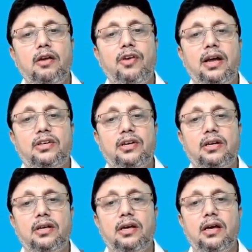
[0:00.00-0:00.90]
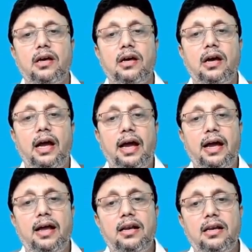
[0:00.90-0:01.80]
reflected,
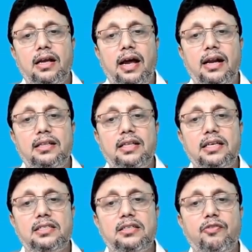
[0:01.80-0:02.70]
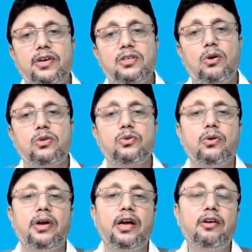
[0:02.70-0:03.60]
and at this surface
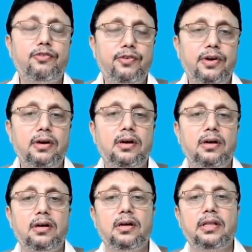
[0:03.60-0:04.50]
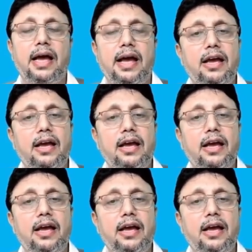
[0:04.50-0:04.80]
also, if the